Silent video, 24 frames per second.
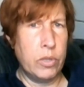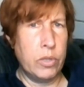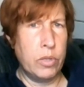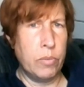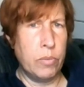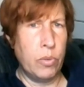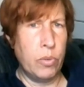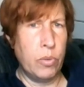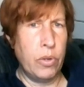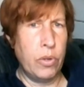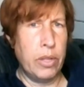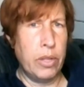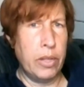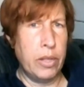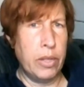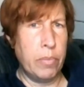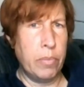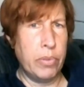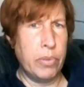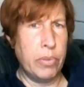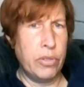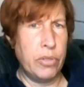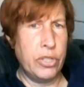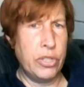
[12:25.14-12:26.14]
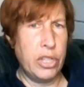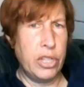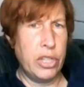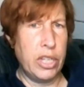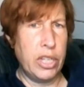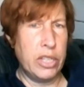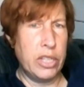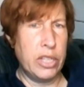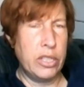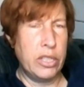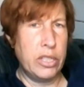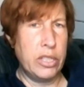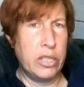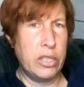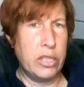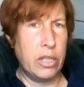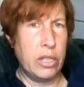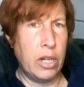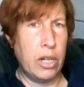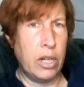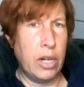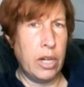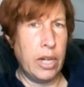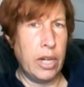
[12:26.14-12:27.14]
more than the Perseids.
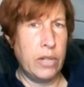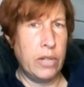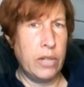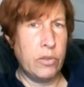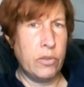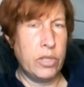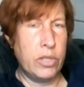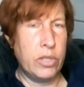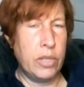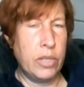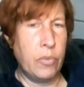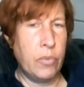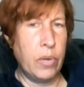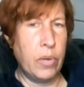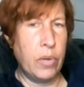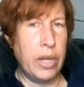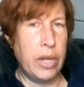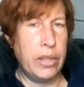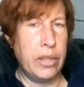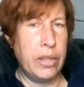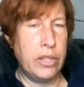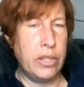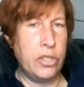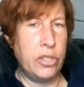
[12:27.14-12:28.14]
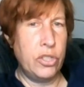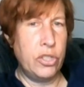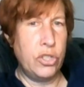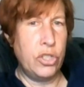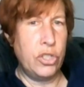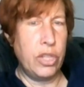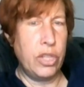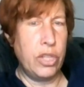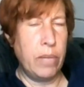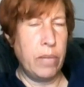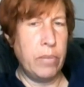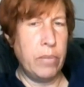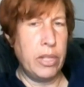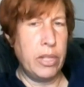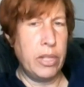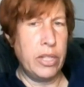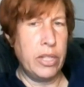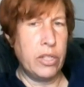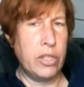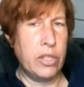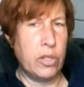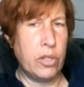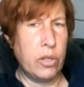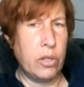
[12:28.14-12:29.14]
Uh, I don't see why the
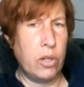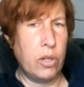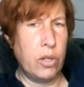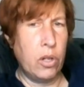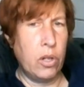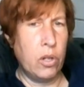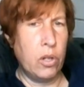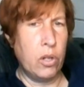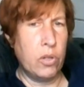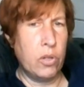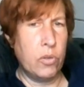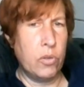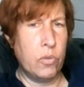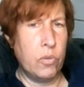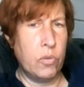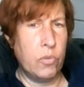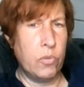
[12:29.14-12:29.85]
Geminids are called